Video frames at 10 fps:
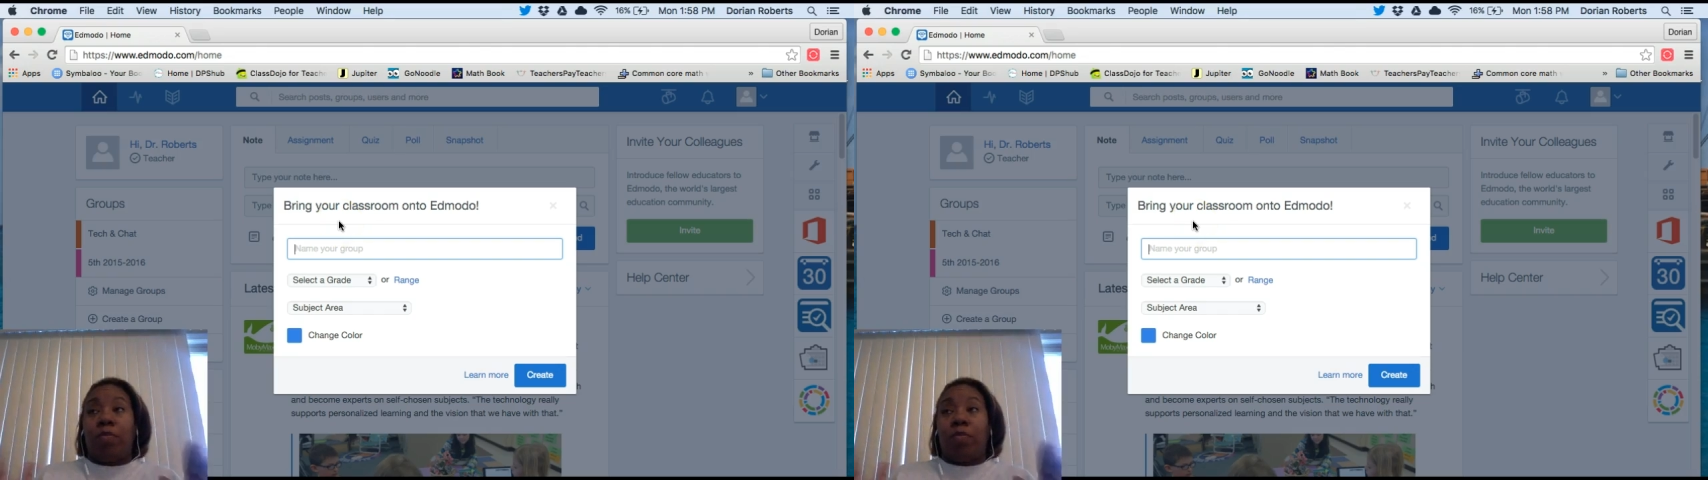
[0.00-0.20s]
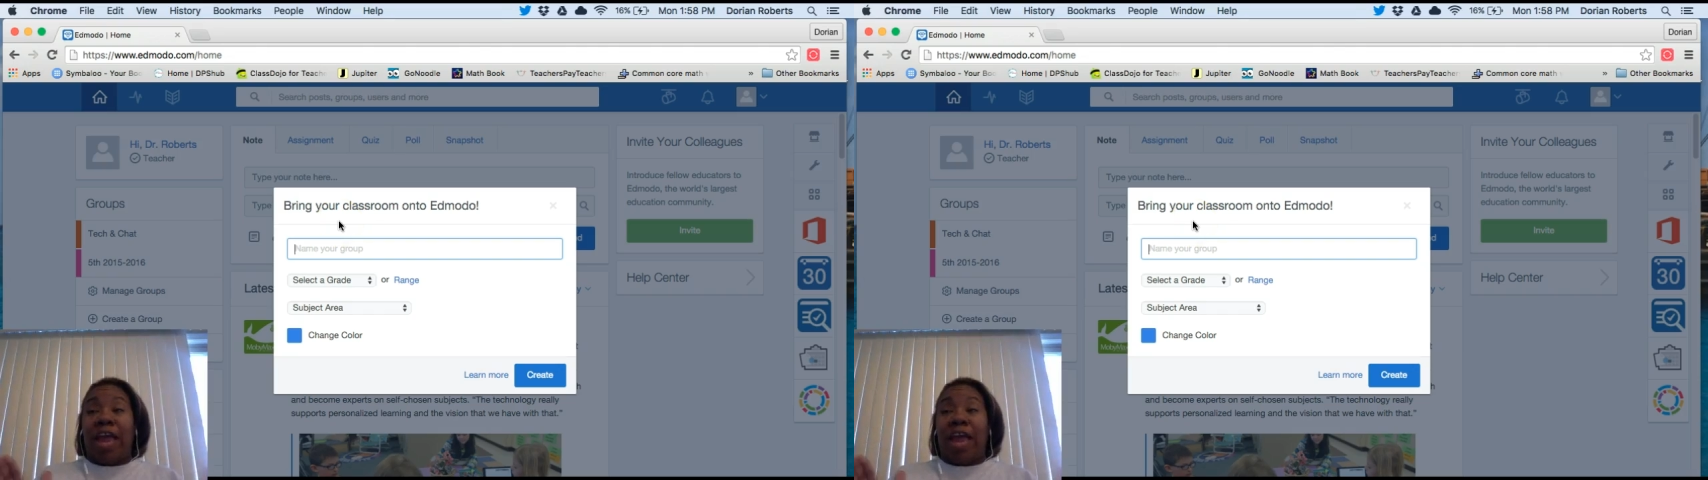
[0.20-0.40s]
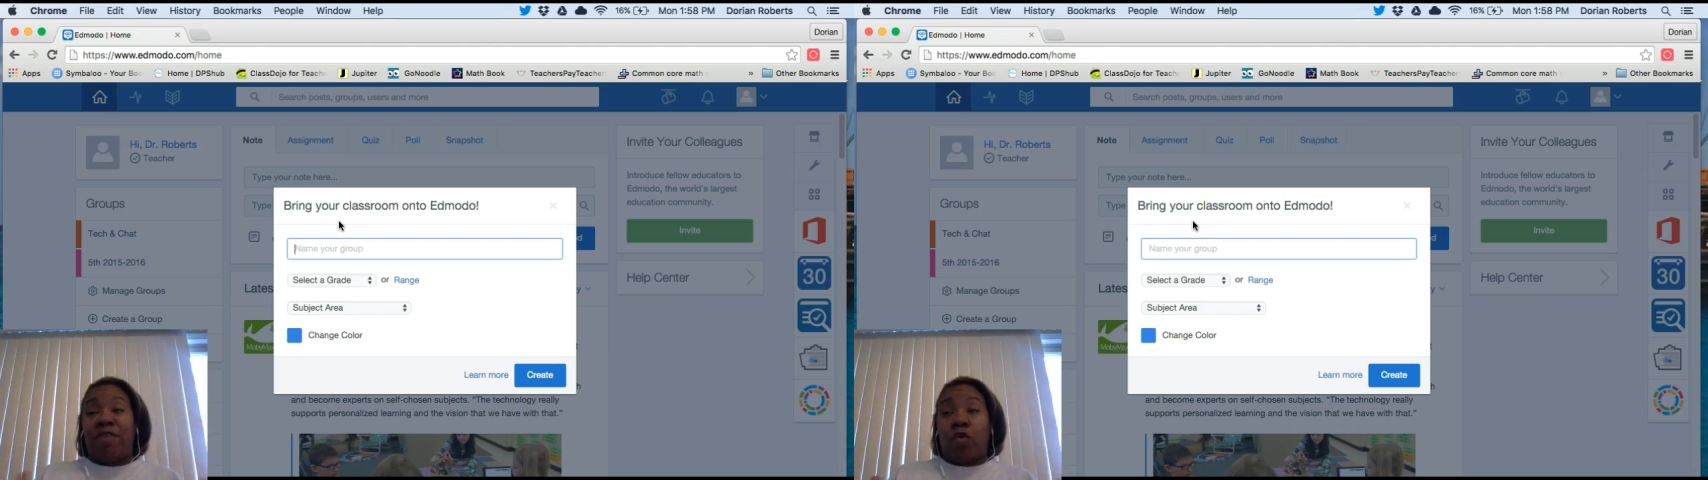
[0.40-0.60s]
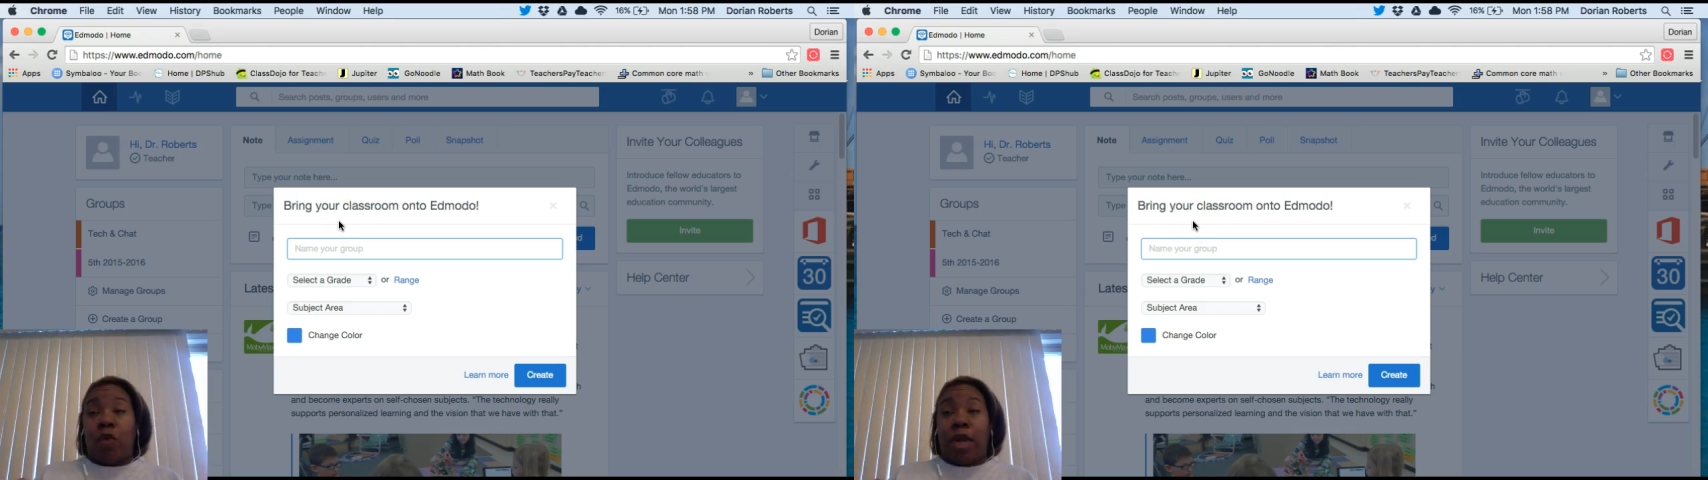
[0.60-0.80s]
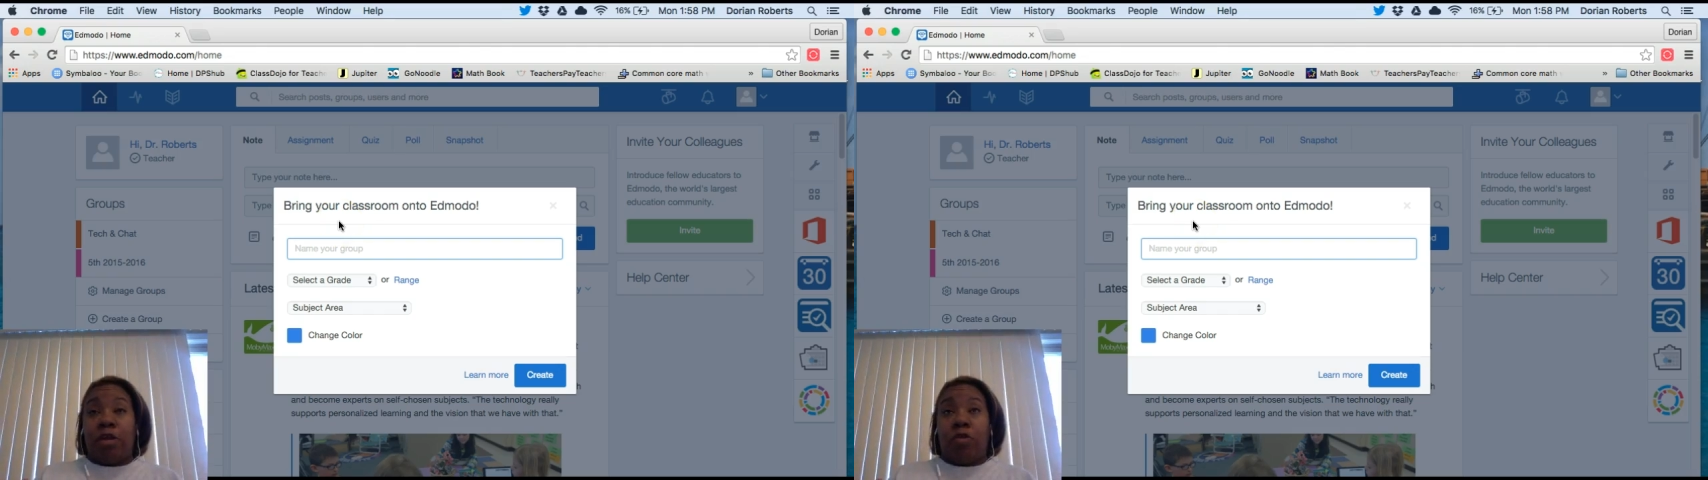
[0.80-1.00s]
You might have a
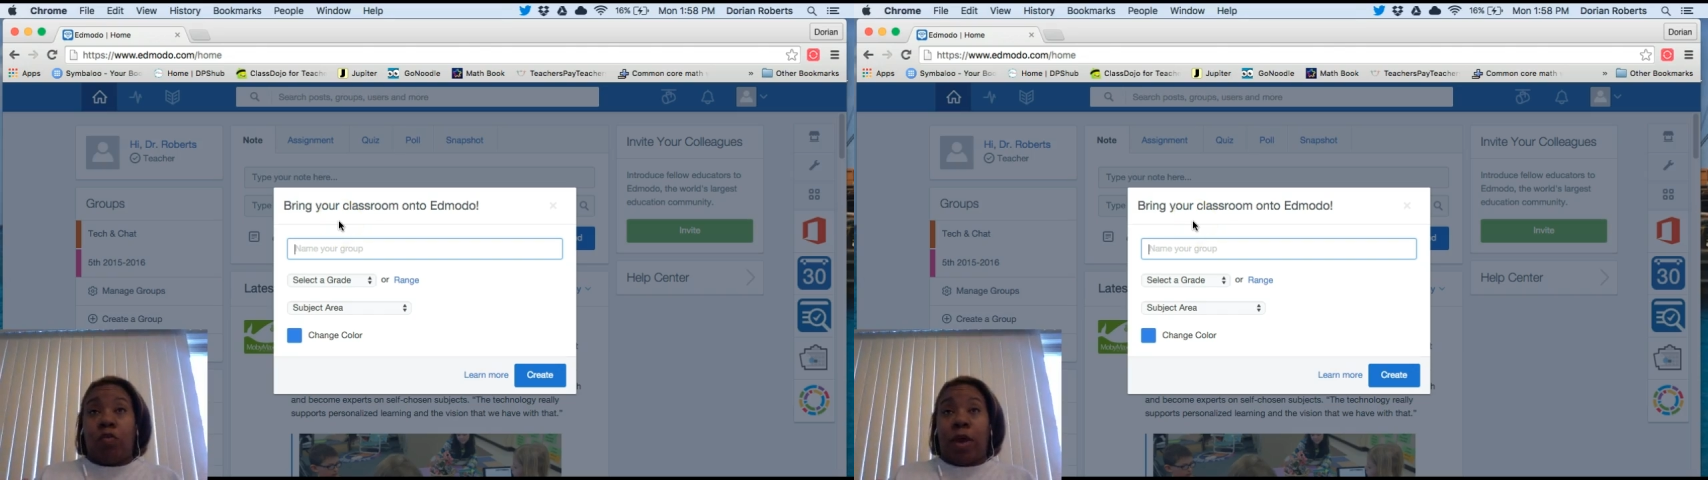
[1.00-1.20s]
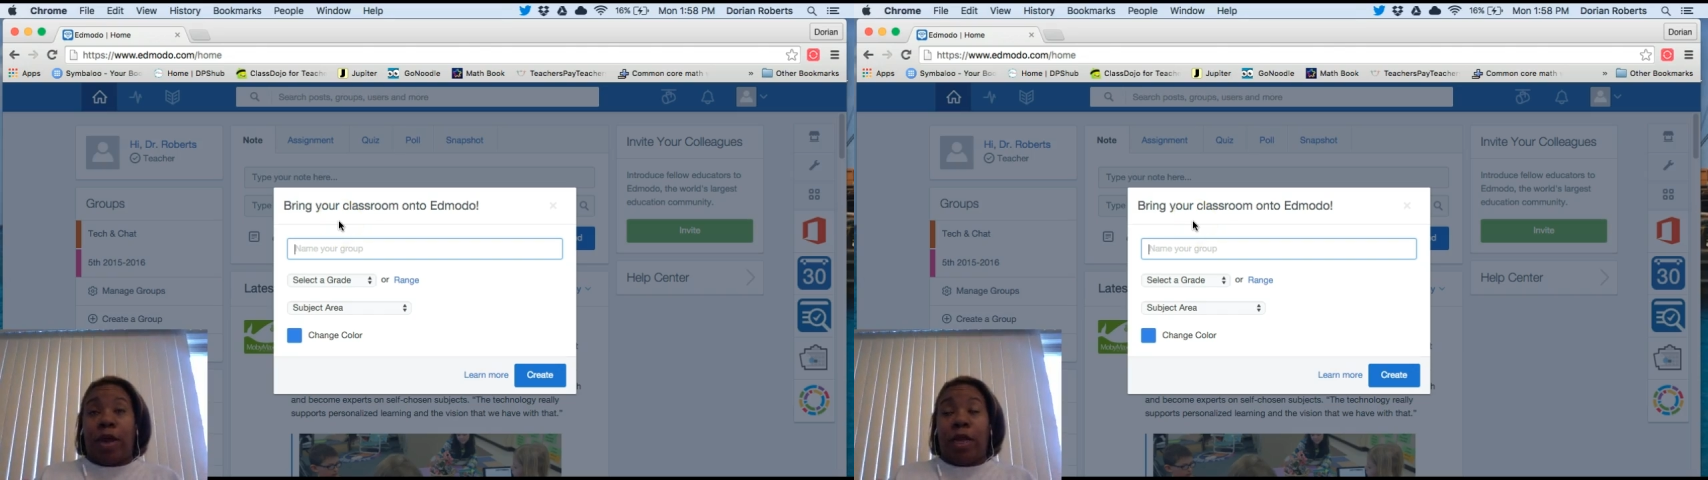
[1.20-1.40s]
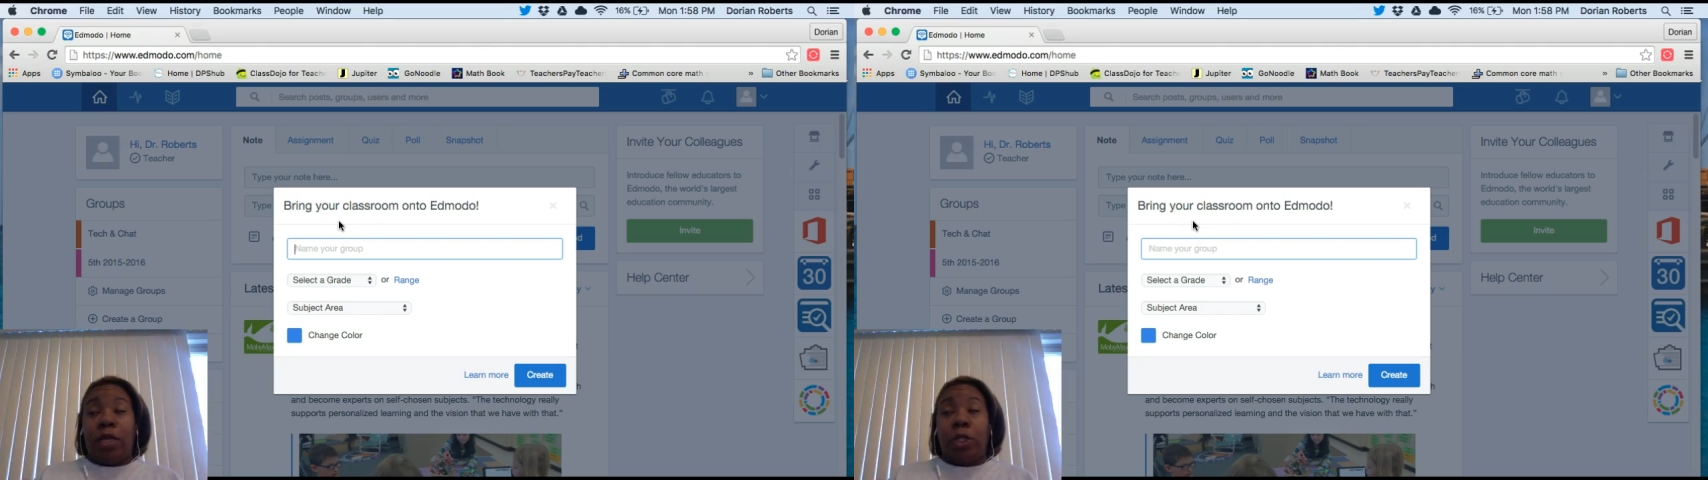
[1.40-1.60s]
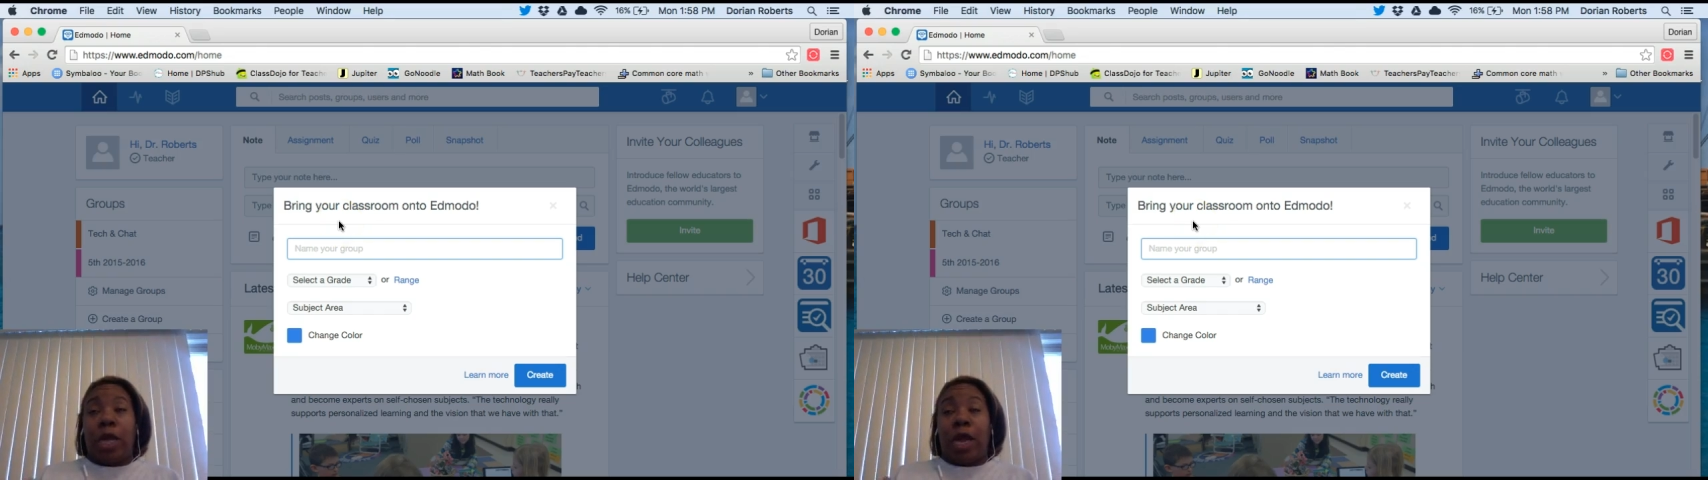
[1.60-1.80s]
grade range.